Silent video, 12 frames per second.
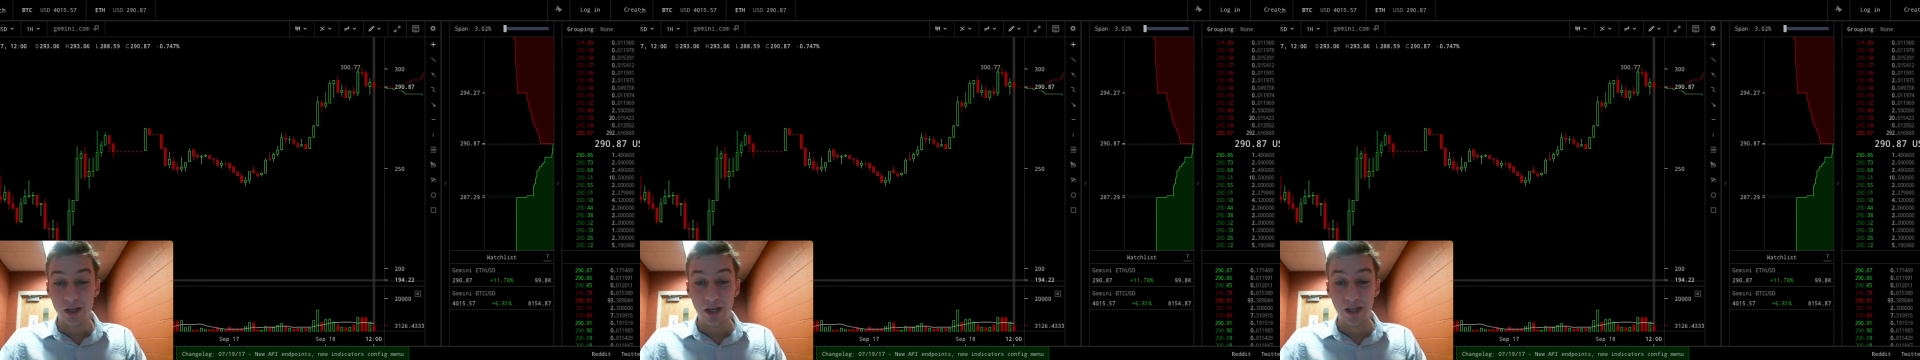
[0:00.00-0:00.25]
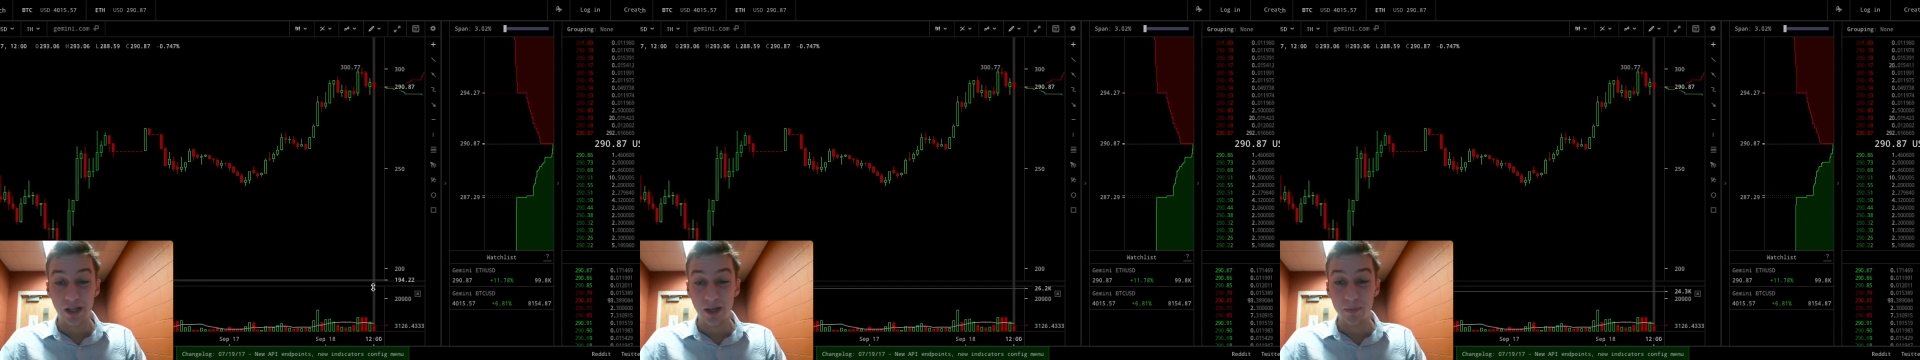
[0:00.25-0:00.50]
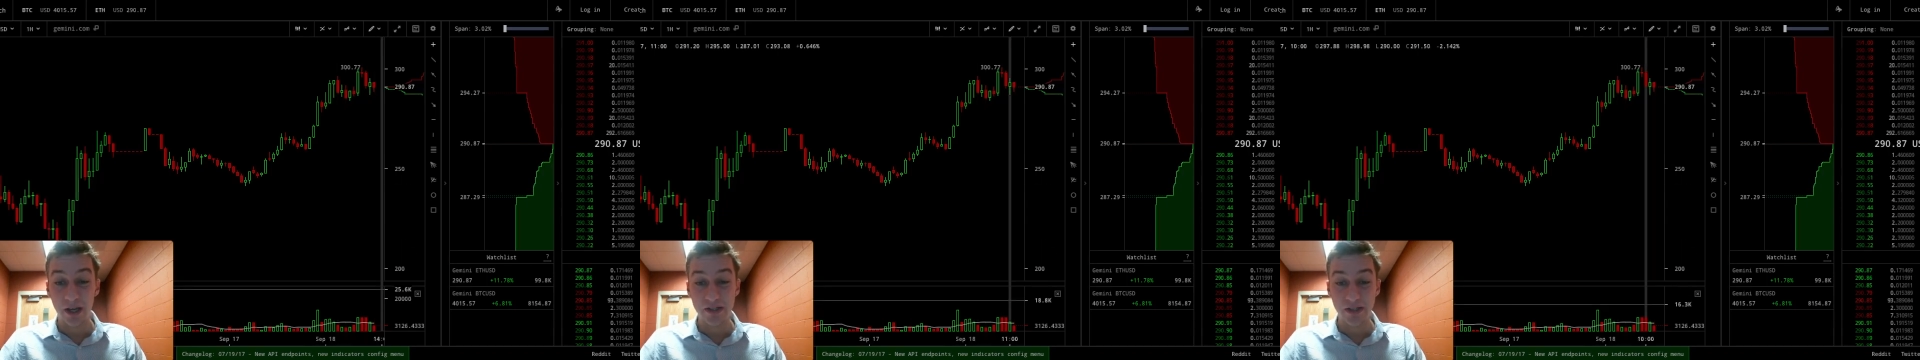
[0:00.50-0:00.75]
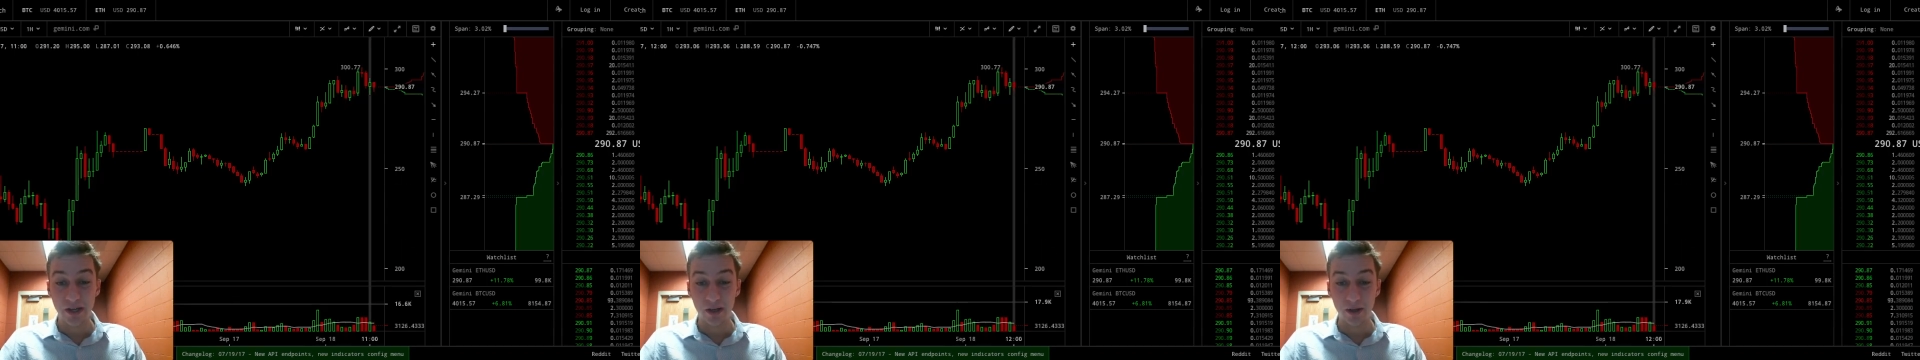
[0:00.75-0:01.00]
I get my
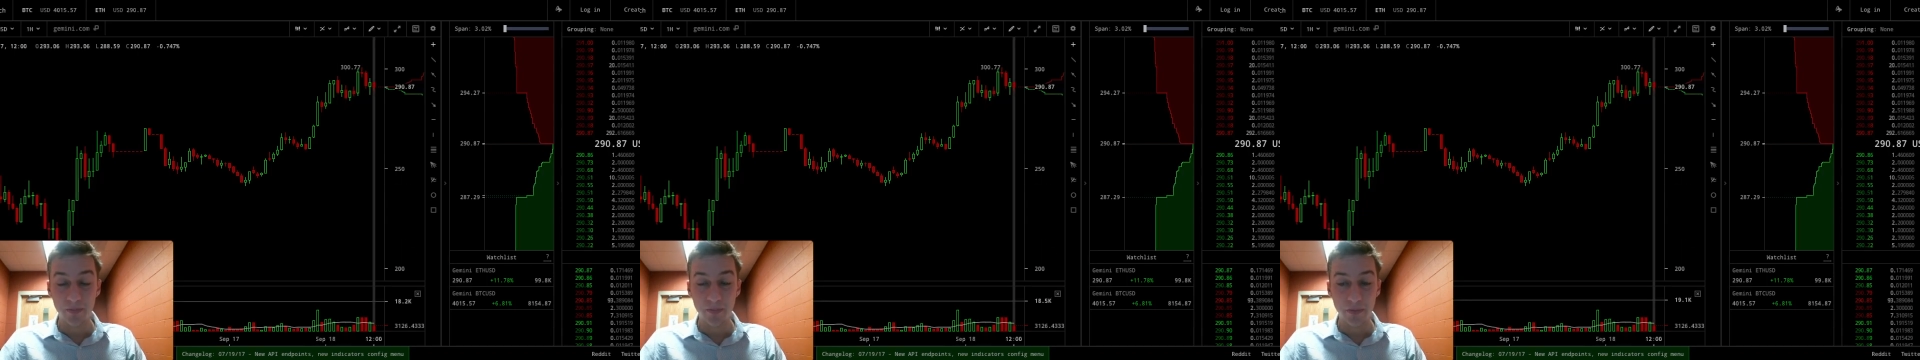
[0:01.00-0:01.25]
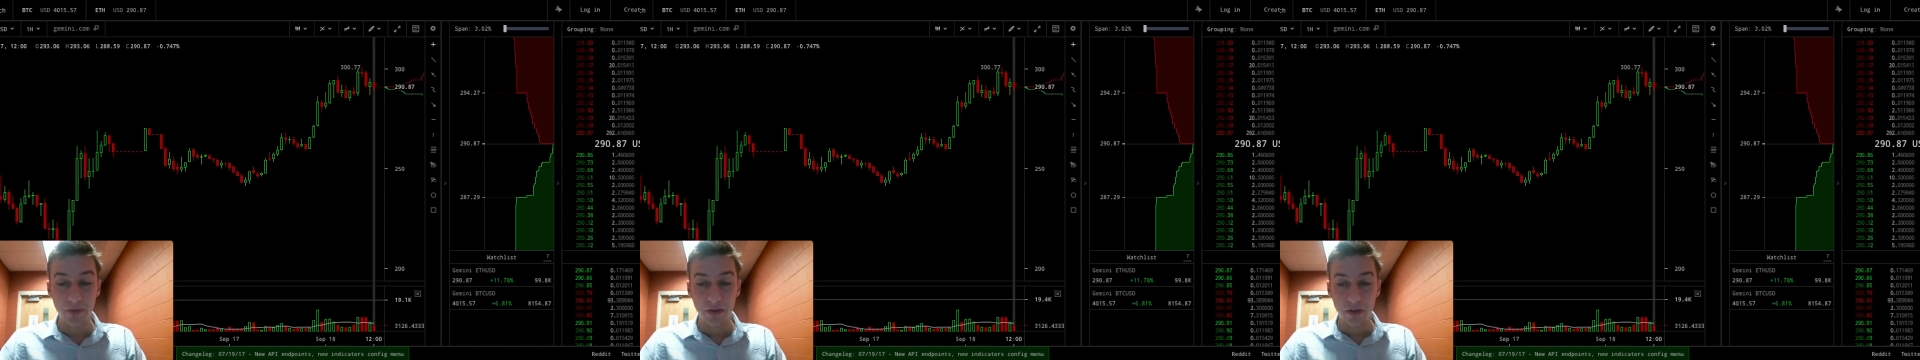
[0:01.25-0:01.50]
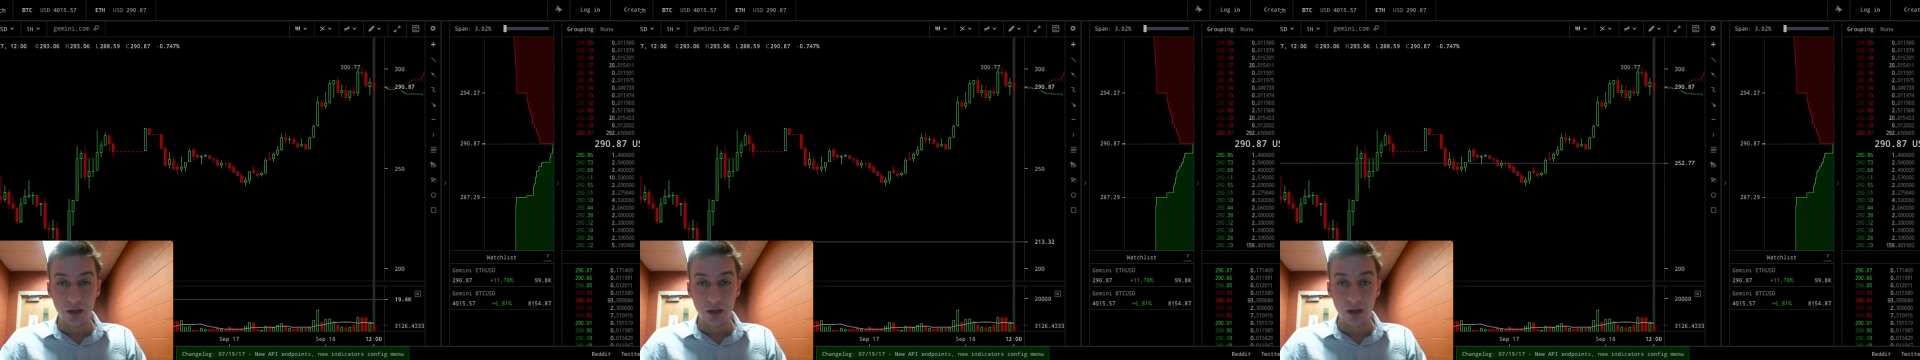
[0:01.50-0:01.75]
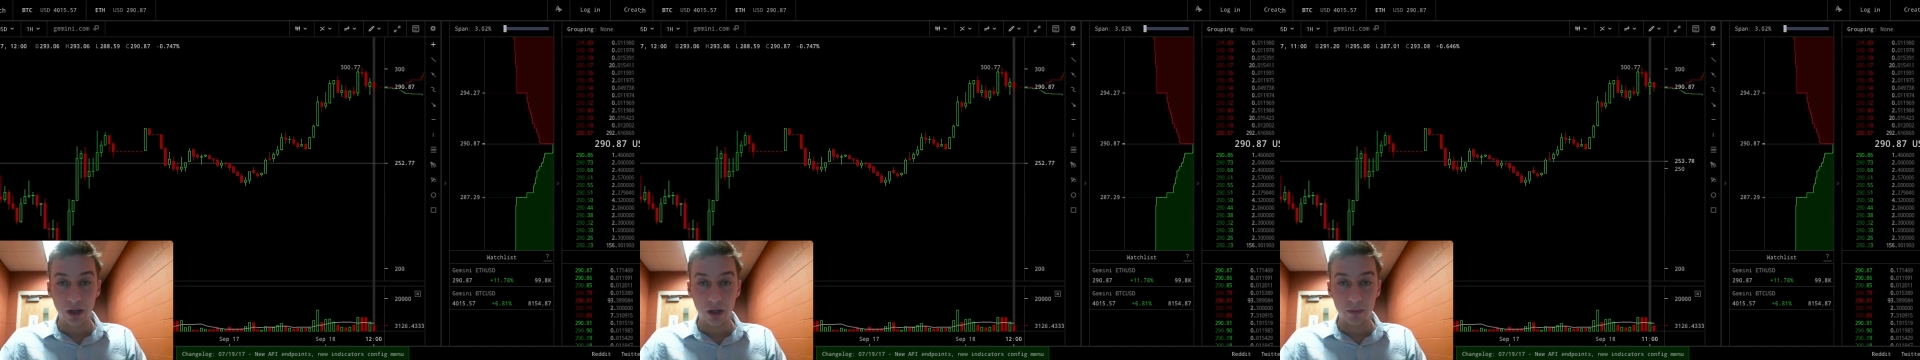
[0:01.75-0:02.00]
setup.
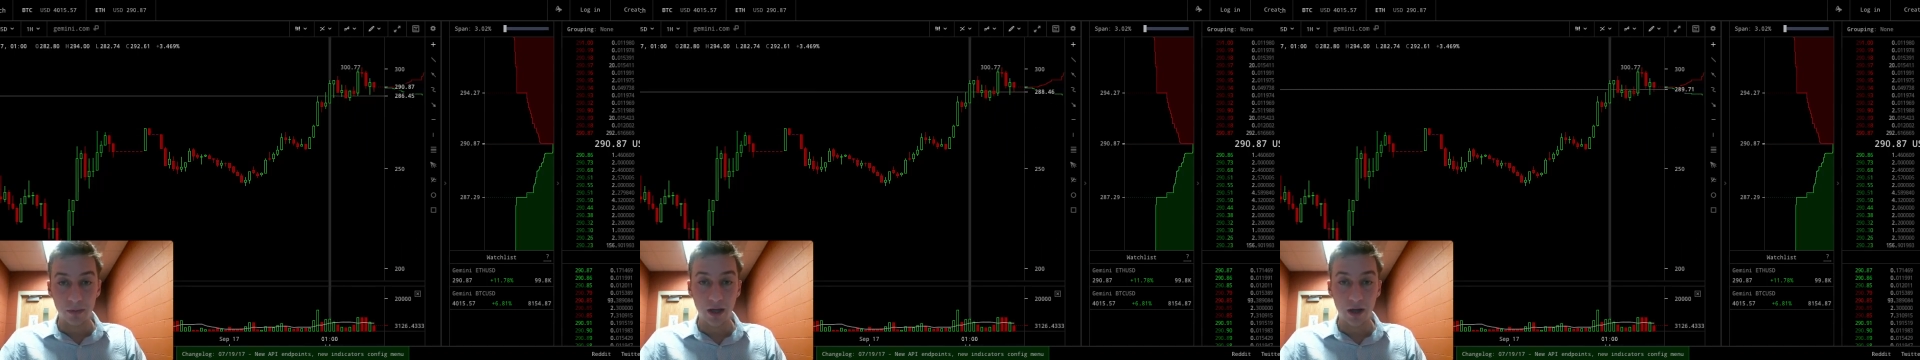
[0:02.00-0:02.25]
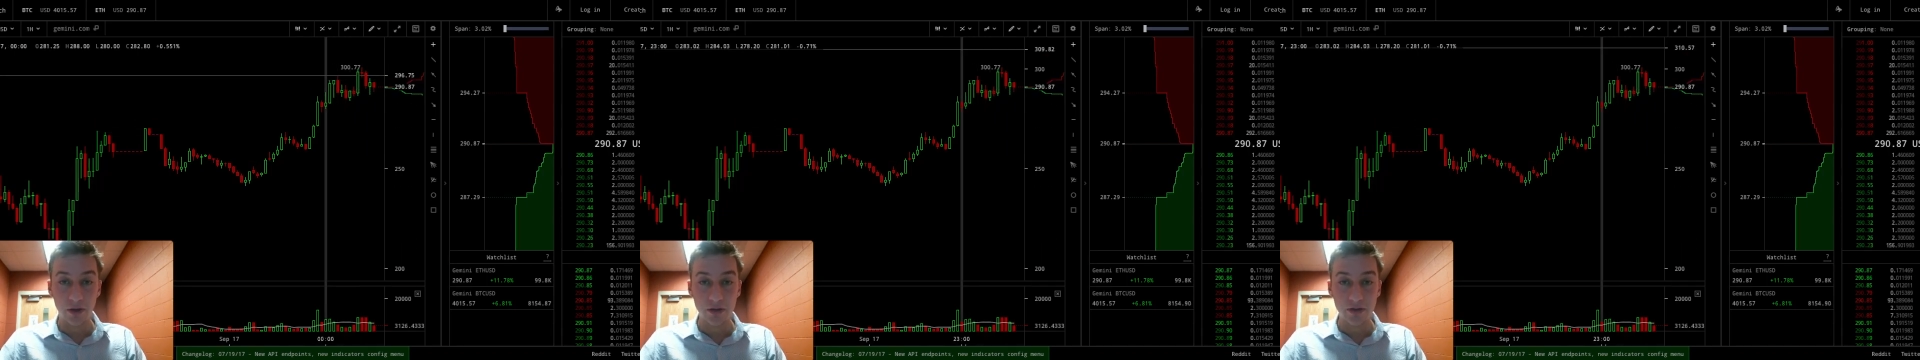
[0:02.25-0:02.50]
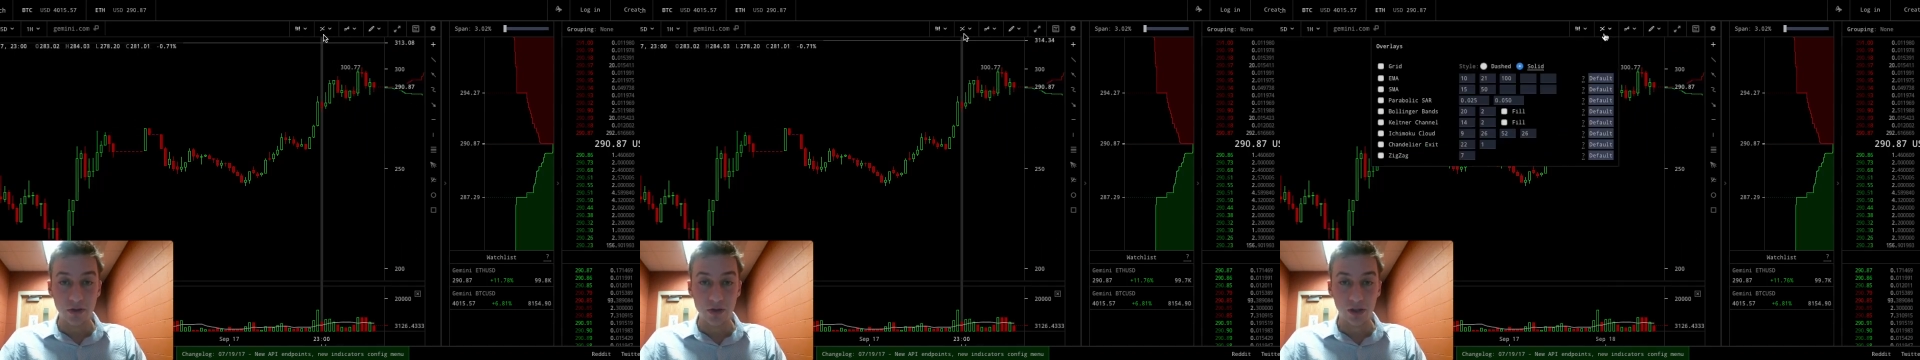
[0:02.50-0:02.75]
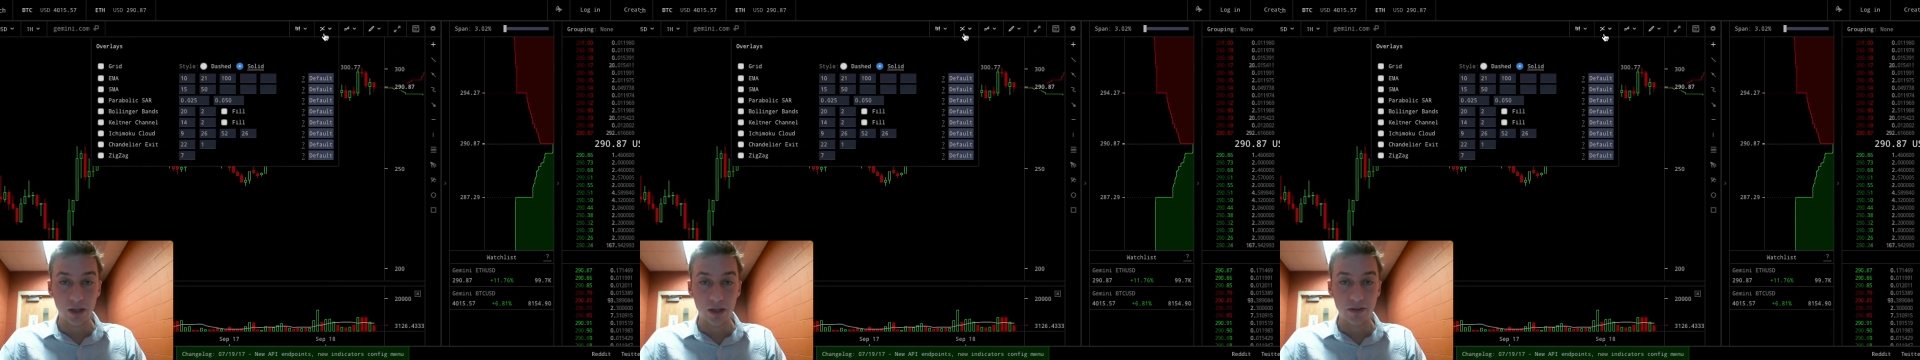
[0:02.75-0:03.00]
And I also
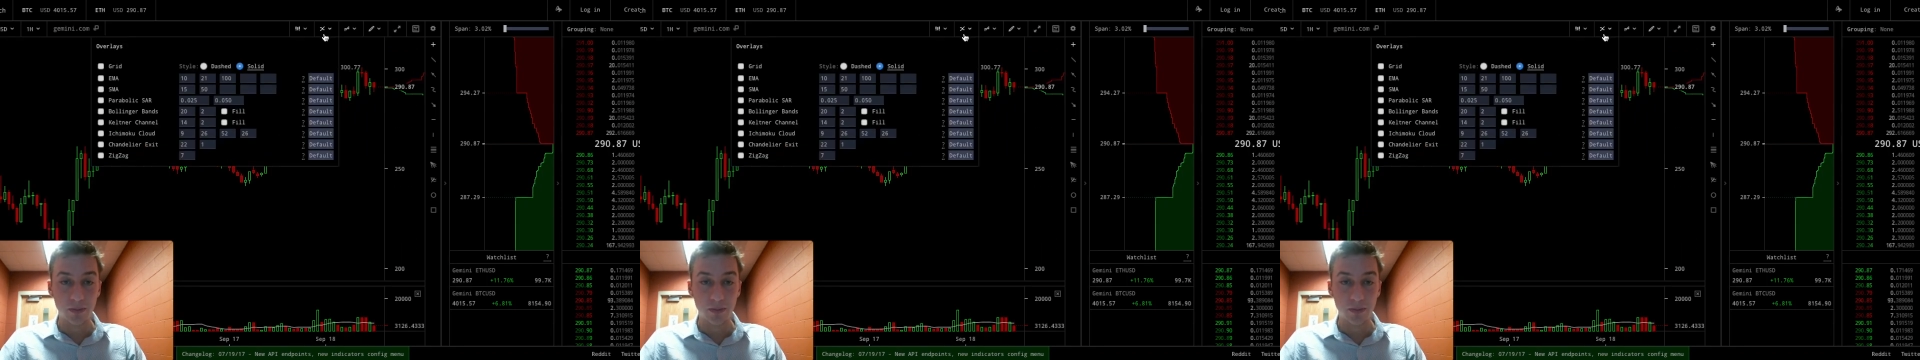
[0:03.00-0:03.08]
usually like to